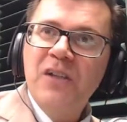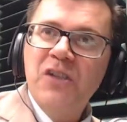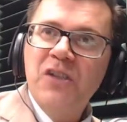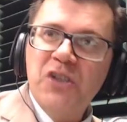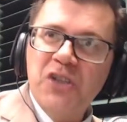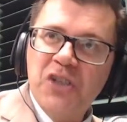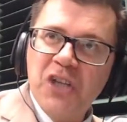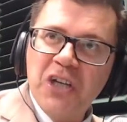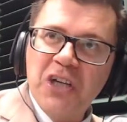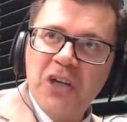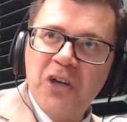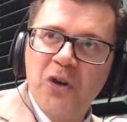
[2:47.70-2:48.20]

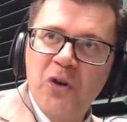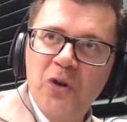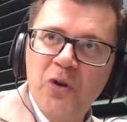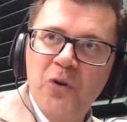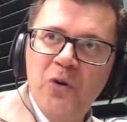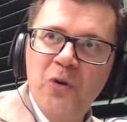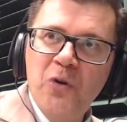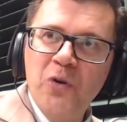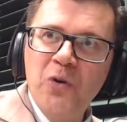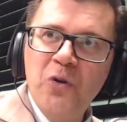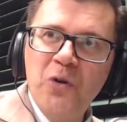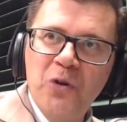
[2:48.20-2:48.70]
to
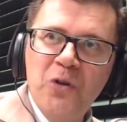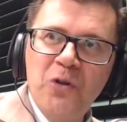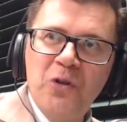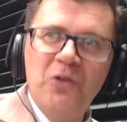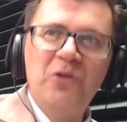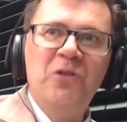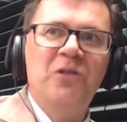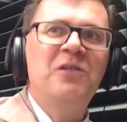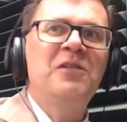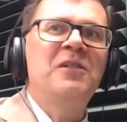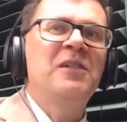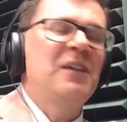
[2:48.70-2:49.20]

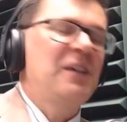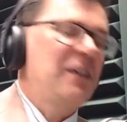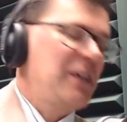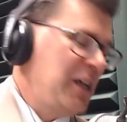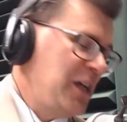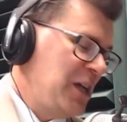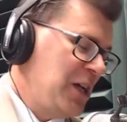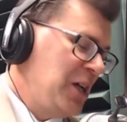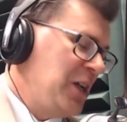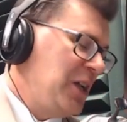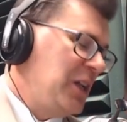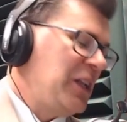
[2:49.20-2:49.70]
Kool.
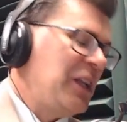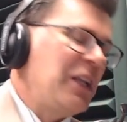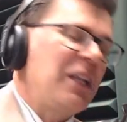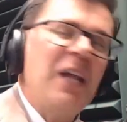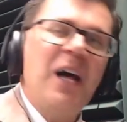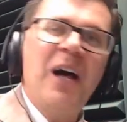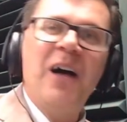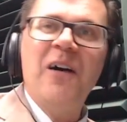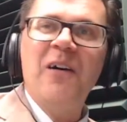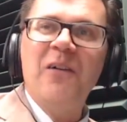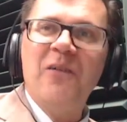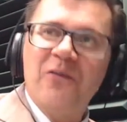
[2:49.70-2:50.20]

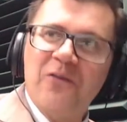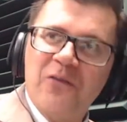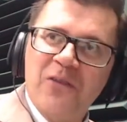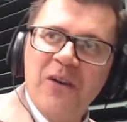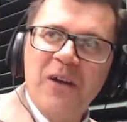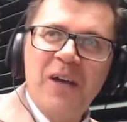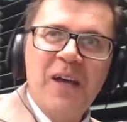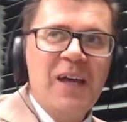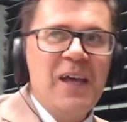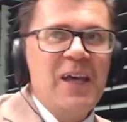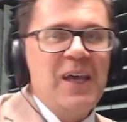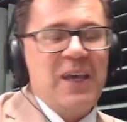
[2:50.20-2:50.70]
Love
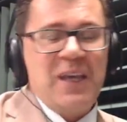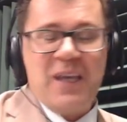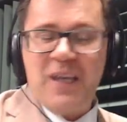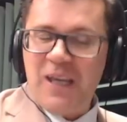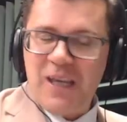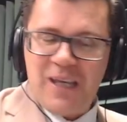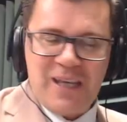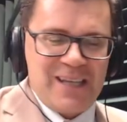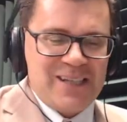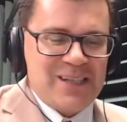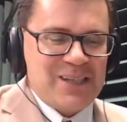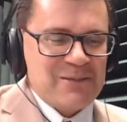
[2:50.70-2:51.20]

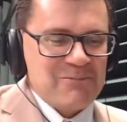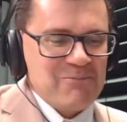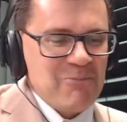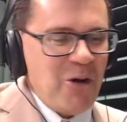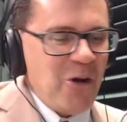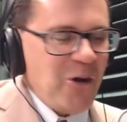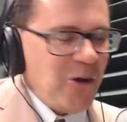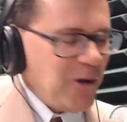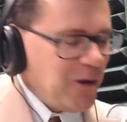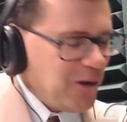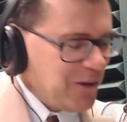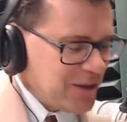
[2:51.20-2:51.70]
is
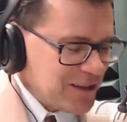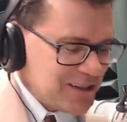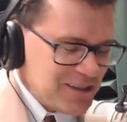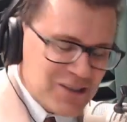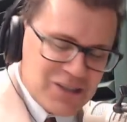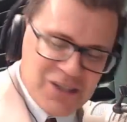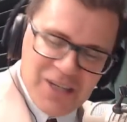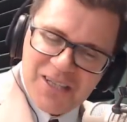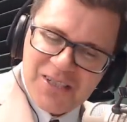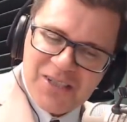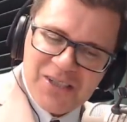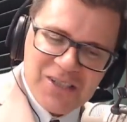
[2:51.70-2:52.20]
more than
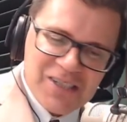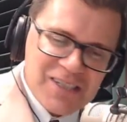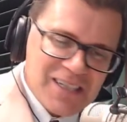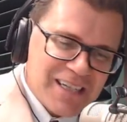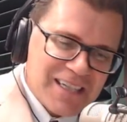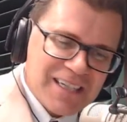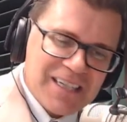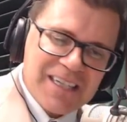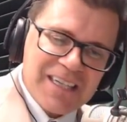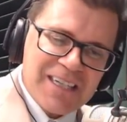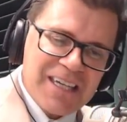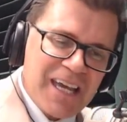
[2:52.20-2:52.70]
just a
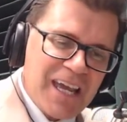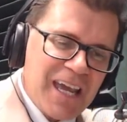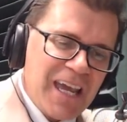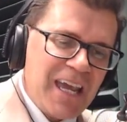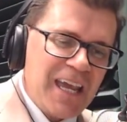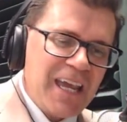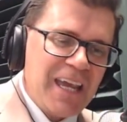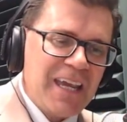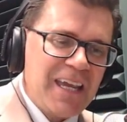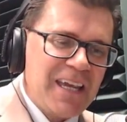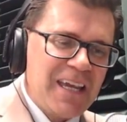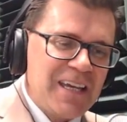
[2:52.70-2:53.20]

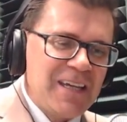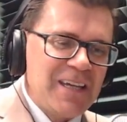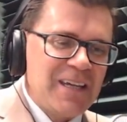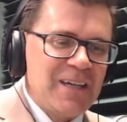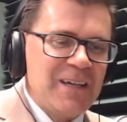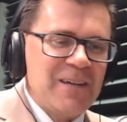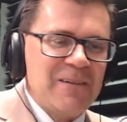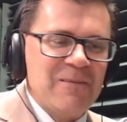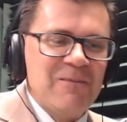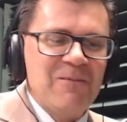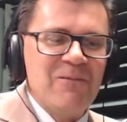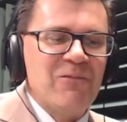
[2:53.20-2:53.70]

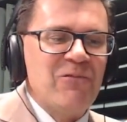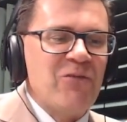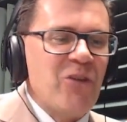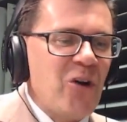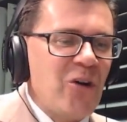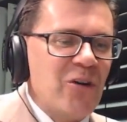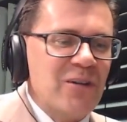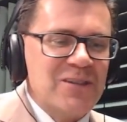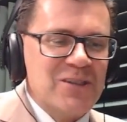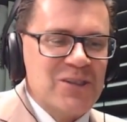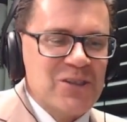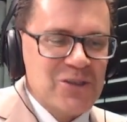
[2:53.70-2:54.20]
game
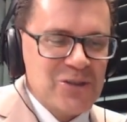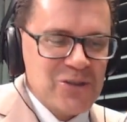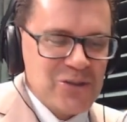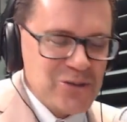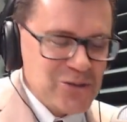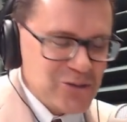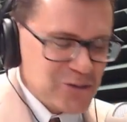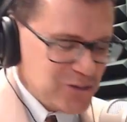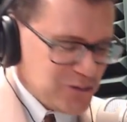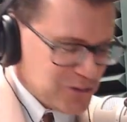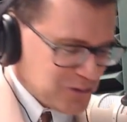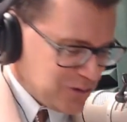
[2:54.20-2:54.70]
for
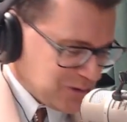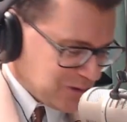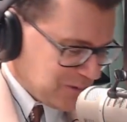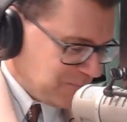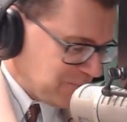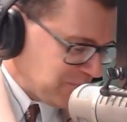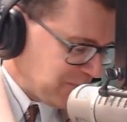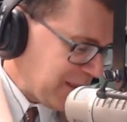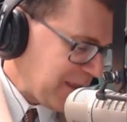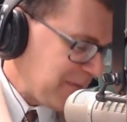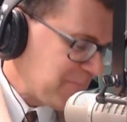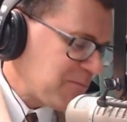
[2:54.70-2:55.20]

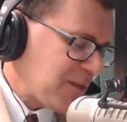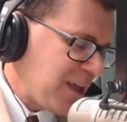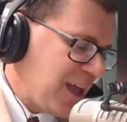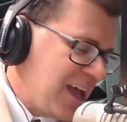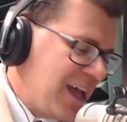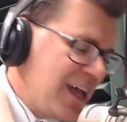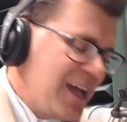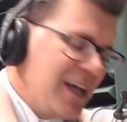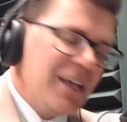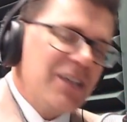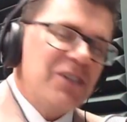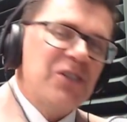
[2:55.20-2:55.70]
two.
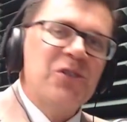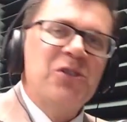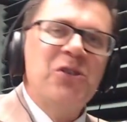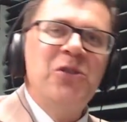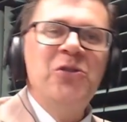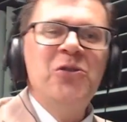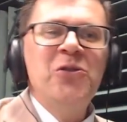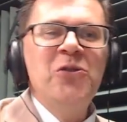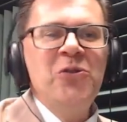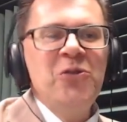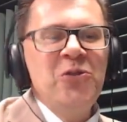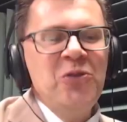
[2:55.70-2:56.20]

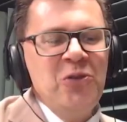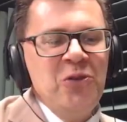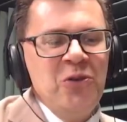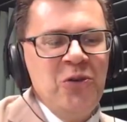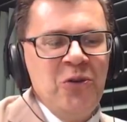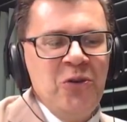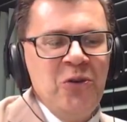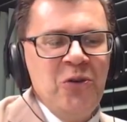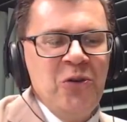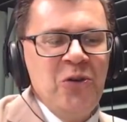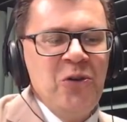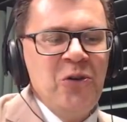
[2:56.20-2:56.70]
Two
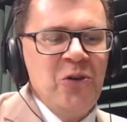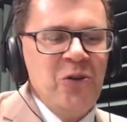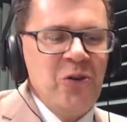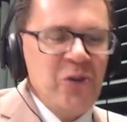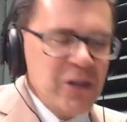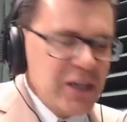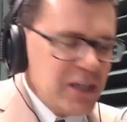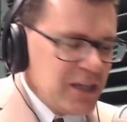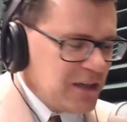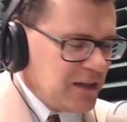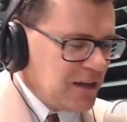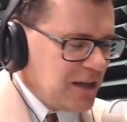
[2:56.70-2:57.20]

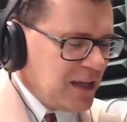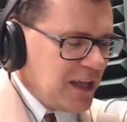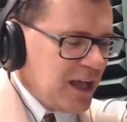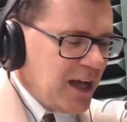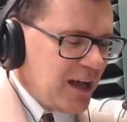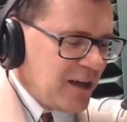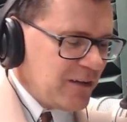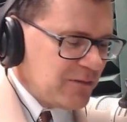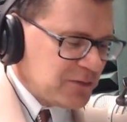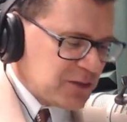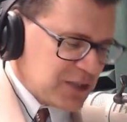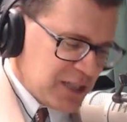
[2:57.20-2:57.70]

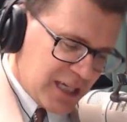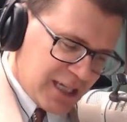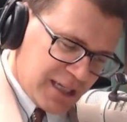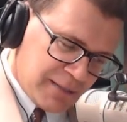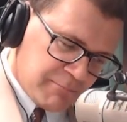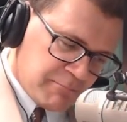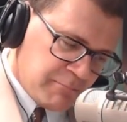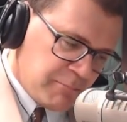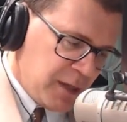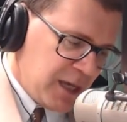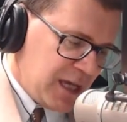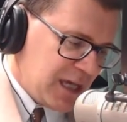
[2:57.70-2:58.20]
love
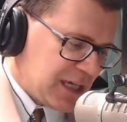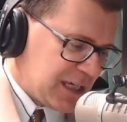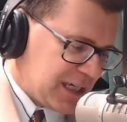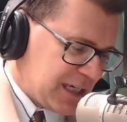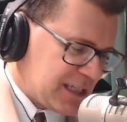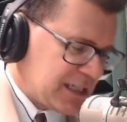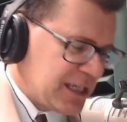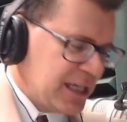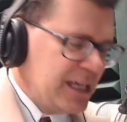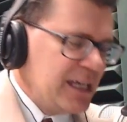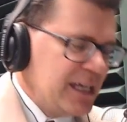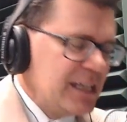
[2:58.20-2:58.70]
can make
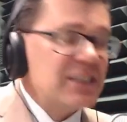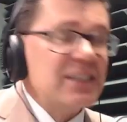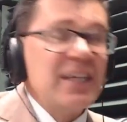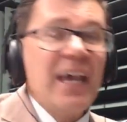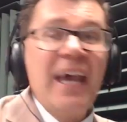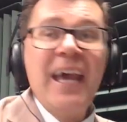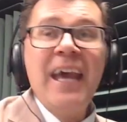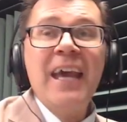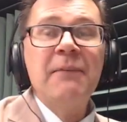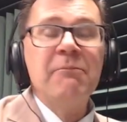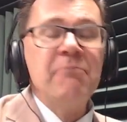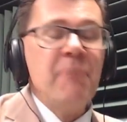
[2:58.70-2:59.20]
it.
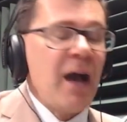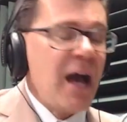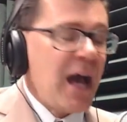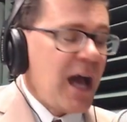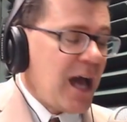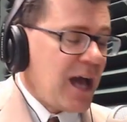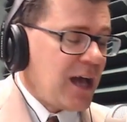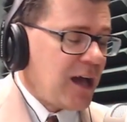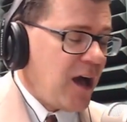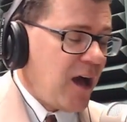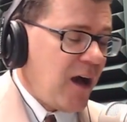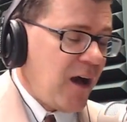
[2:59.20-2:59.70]
Take my
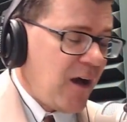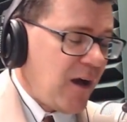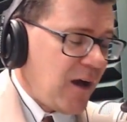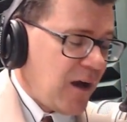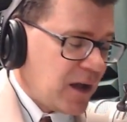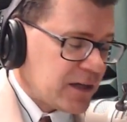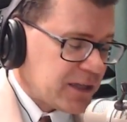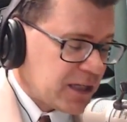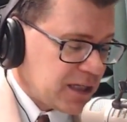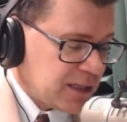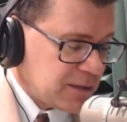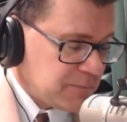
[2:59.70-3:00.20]

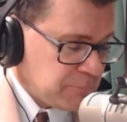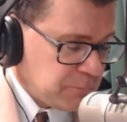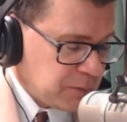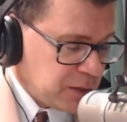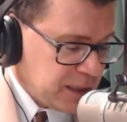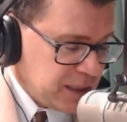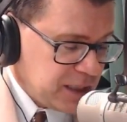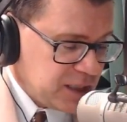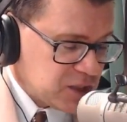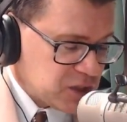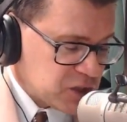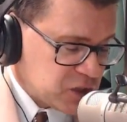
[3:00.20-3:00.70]
heart and
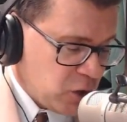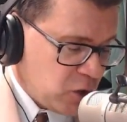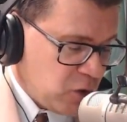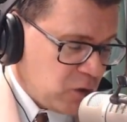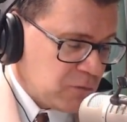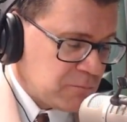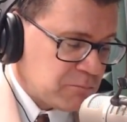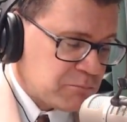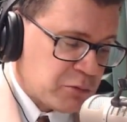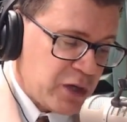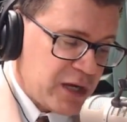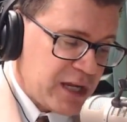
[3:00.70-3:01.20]
please
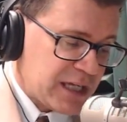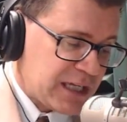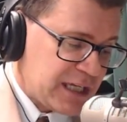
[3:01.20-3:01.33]
don't break